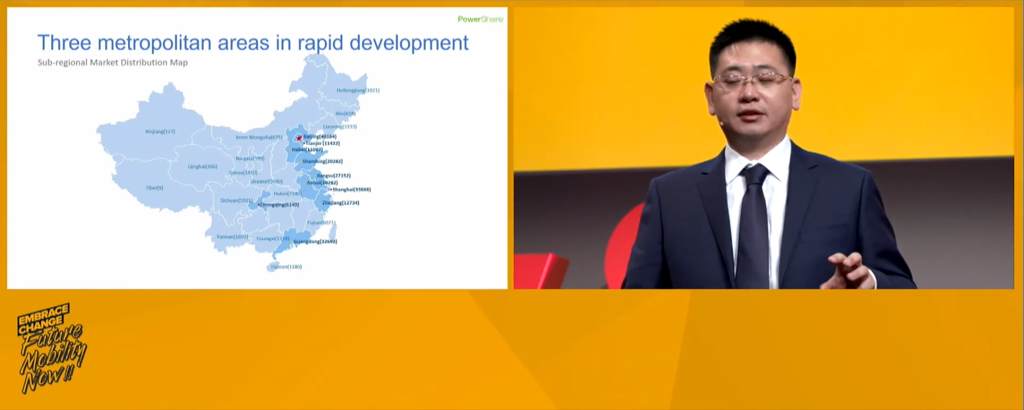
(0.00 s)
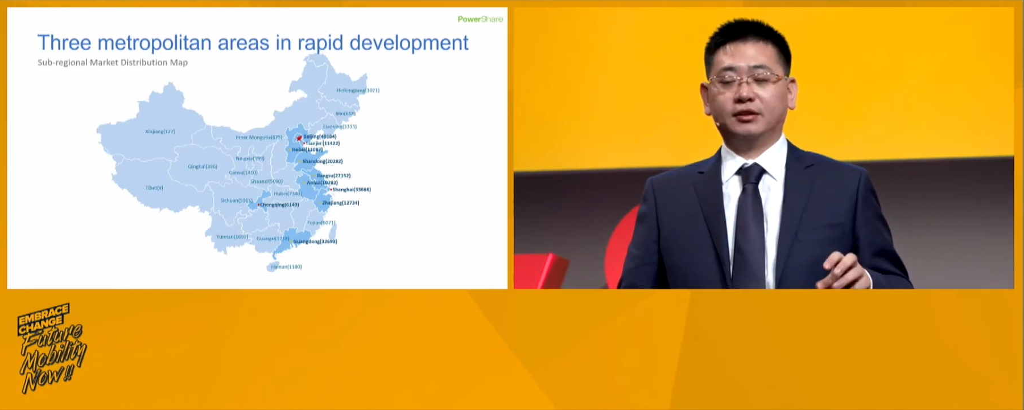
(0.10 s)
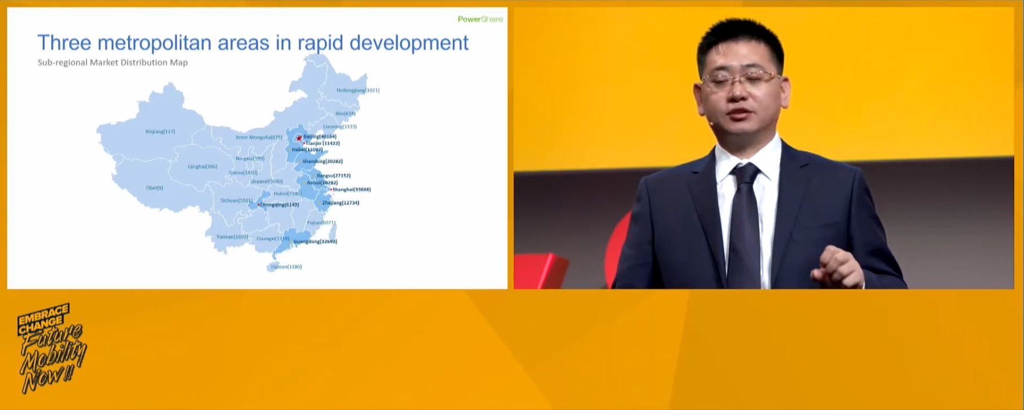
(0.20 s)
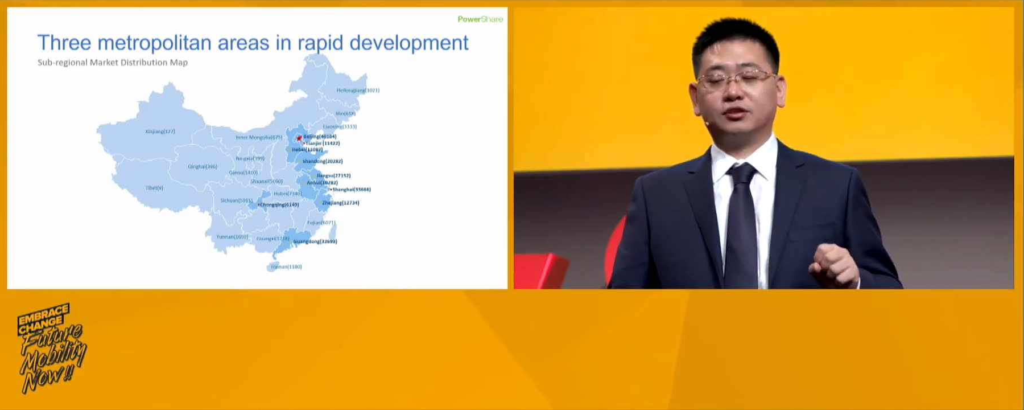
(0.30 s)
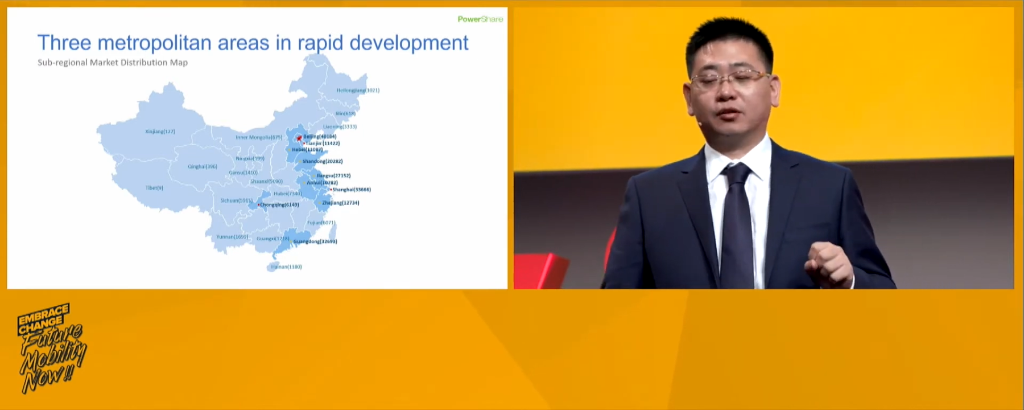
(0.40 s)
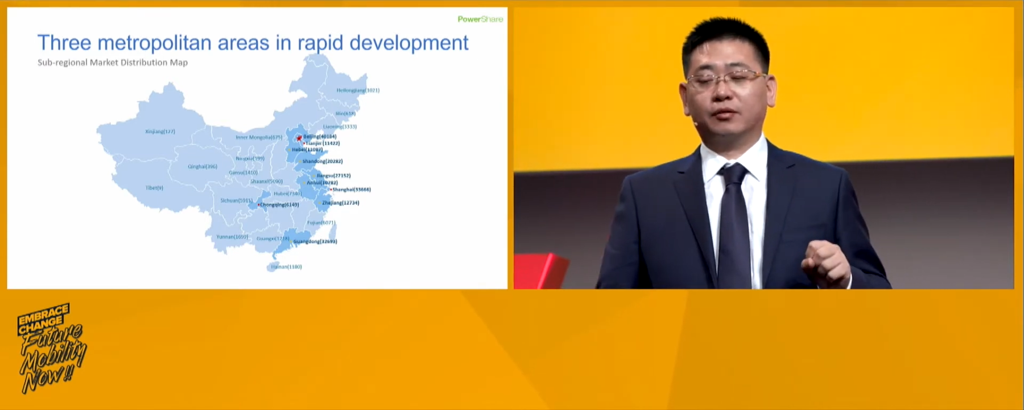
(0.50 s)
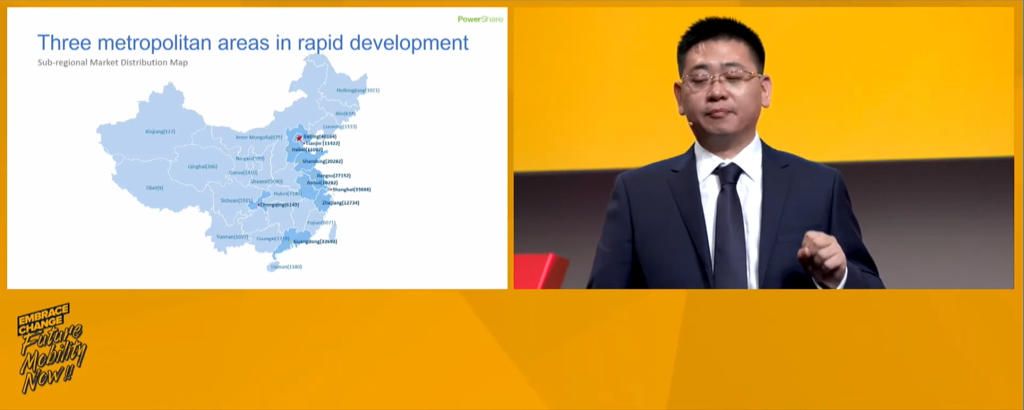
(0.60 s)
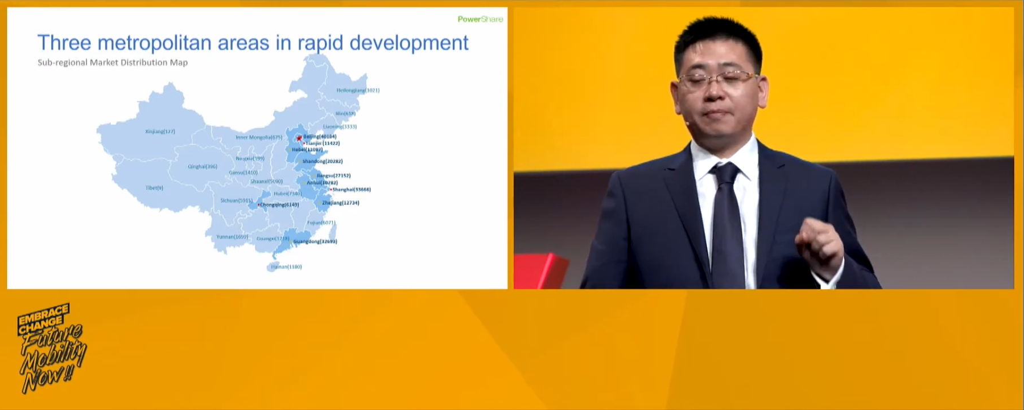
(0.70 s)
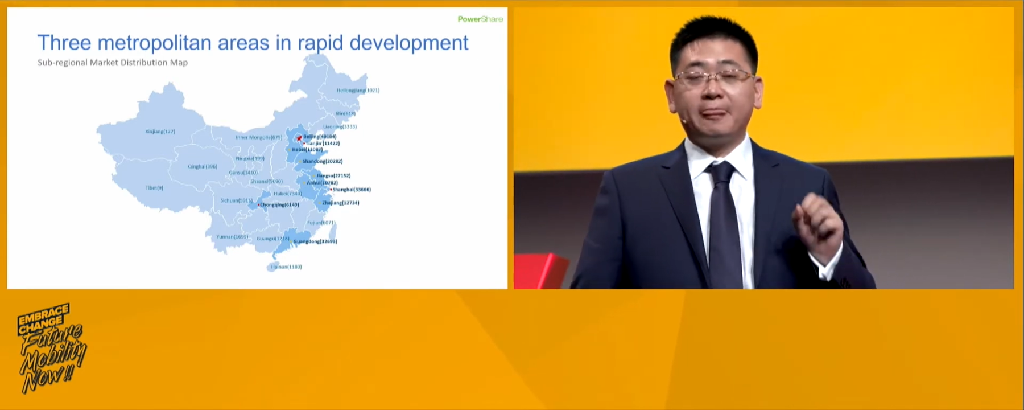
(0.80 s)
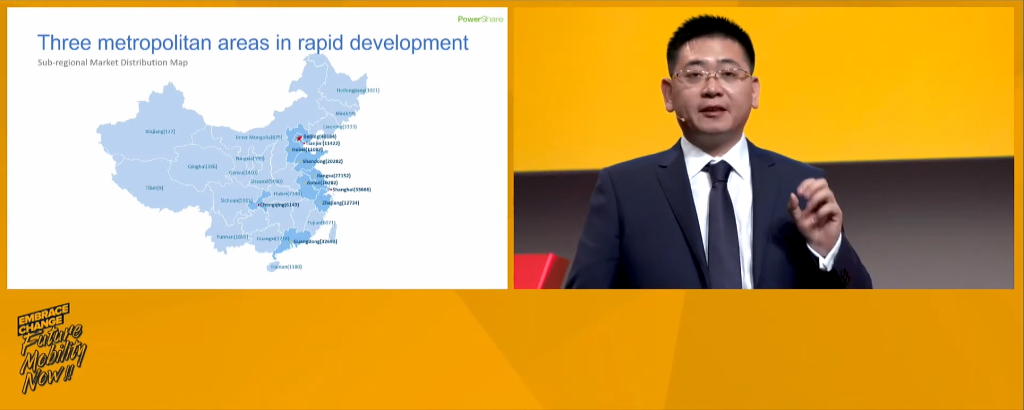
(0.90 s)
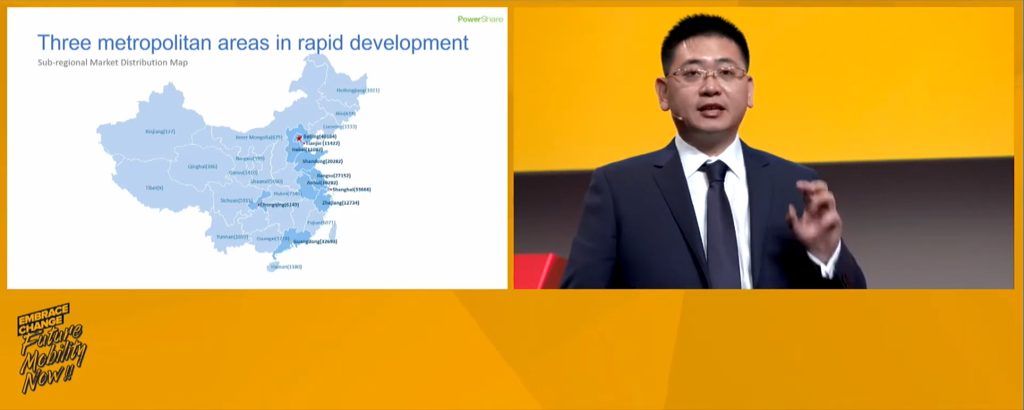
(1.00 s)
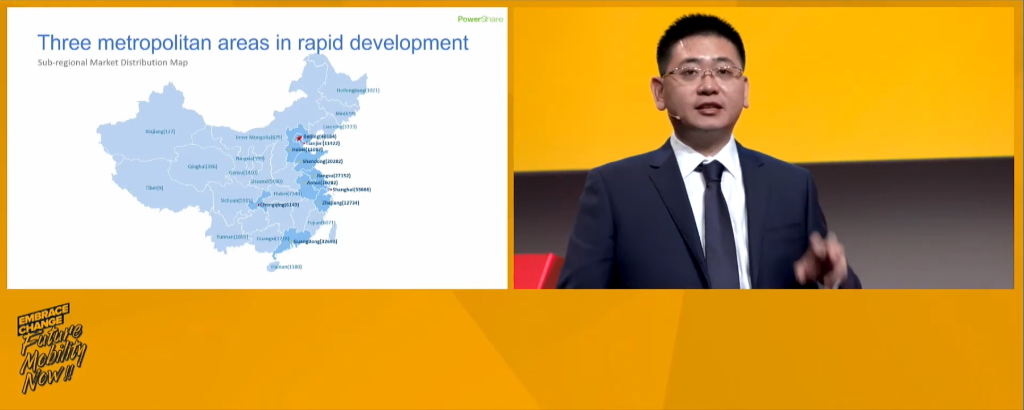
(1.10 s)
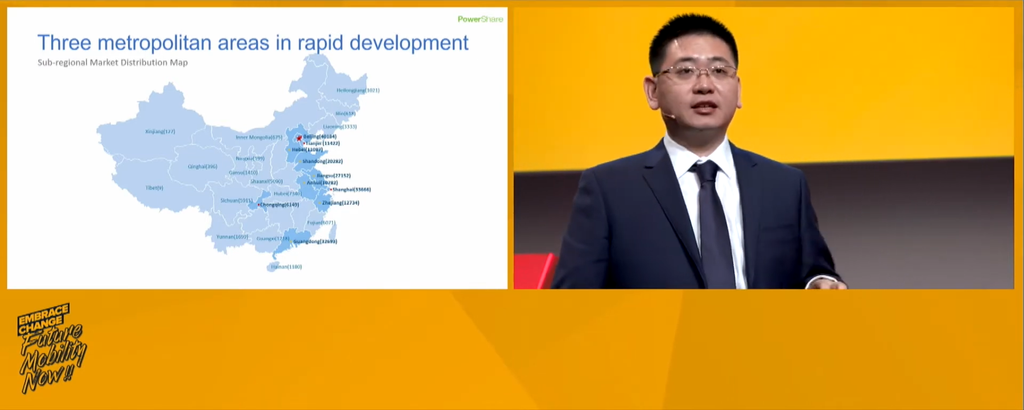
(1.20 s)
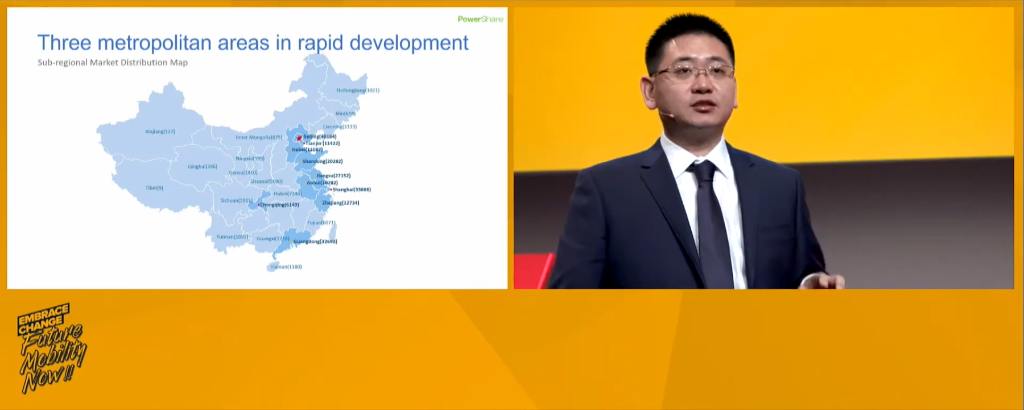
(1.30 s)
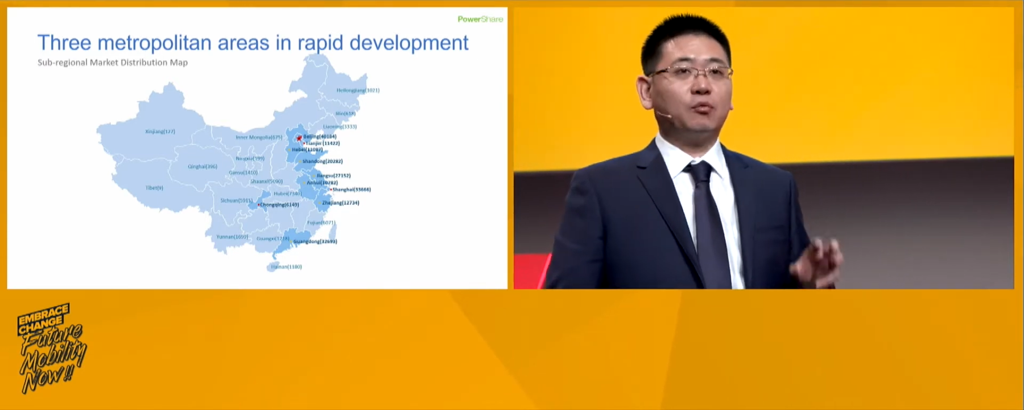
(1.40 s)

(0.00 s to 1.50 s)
So that is